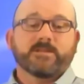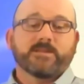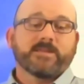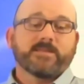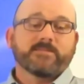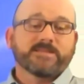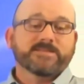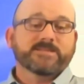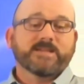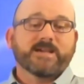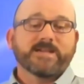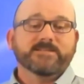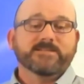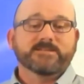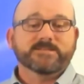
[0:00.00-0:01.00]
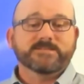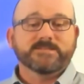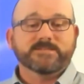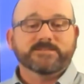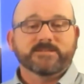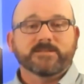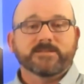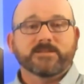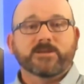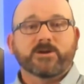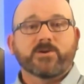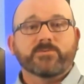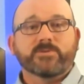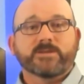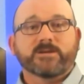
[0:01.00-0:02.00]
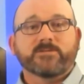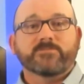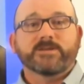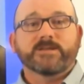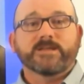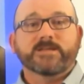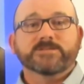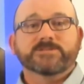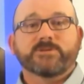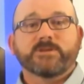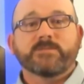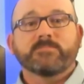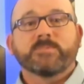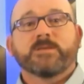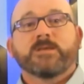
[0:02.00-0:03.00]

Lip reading: in this case, it assisted in the gold recovery downstream.